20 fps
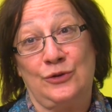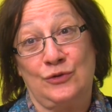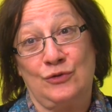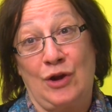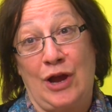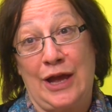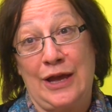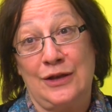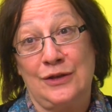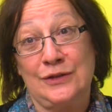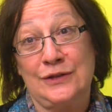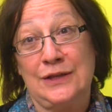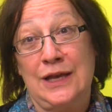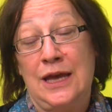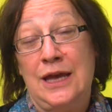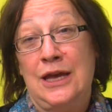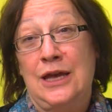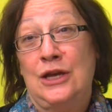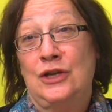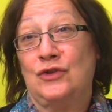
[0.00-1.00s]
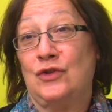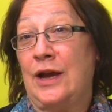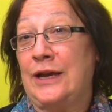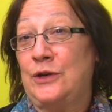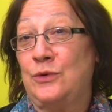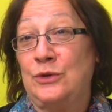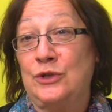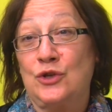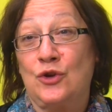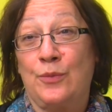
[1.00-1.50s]
trials trying
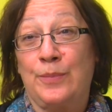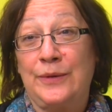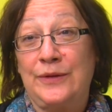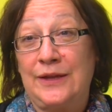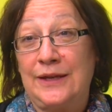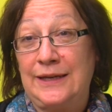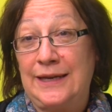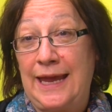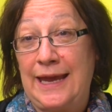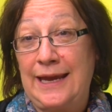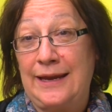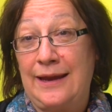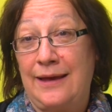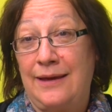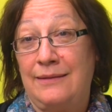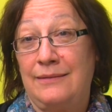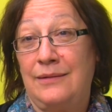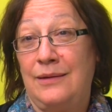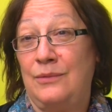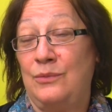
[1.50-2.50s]
to interpret the data.